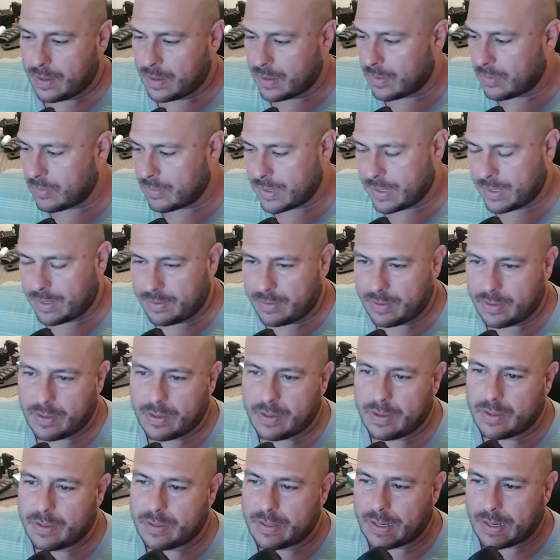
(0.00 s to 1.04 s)
Okay,
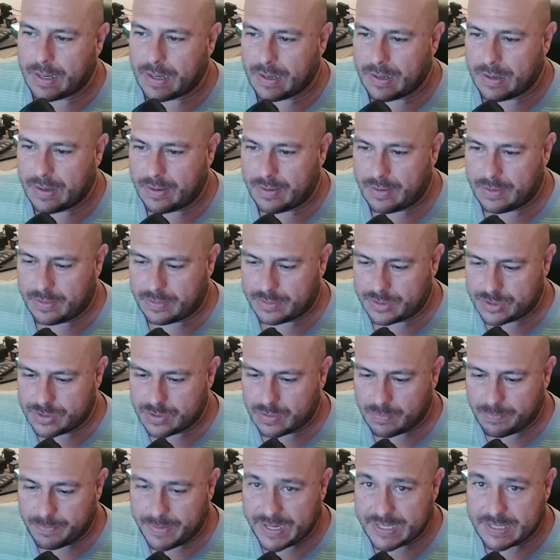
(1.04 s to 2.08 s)

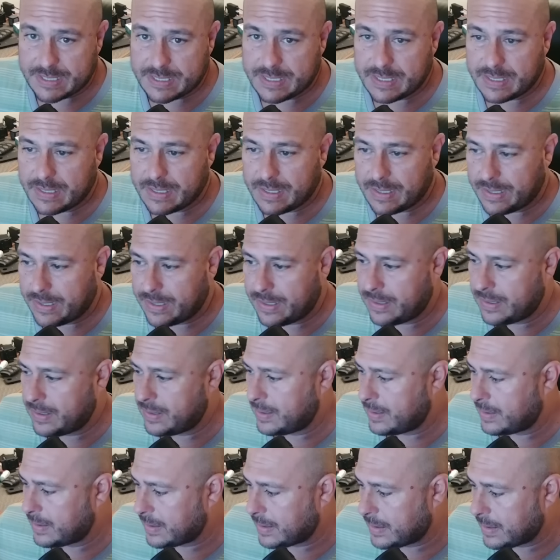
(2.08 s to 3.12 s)
so basically
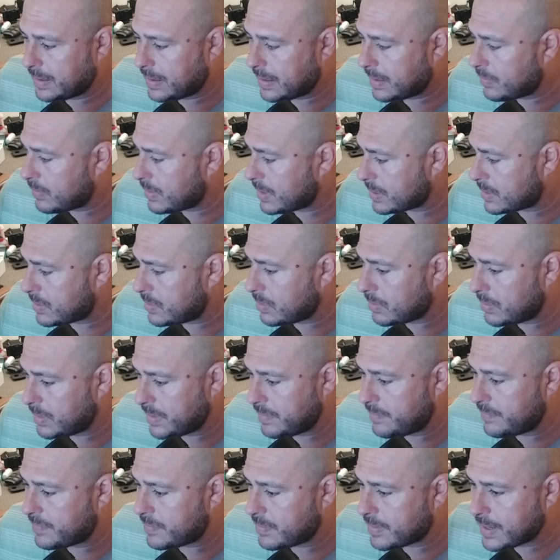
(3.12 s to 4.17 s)
I was
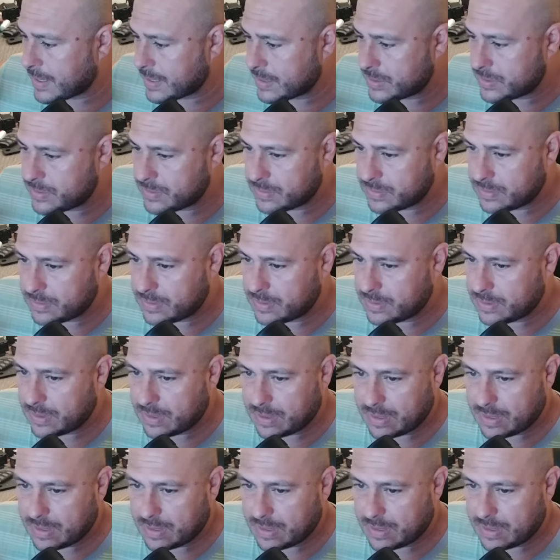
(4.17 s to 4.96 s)
calling Verizon.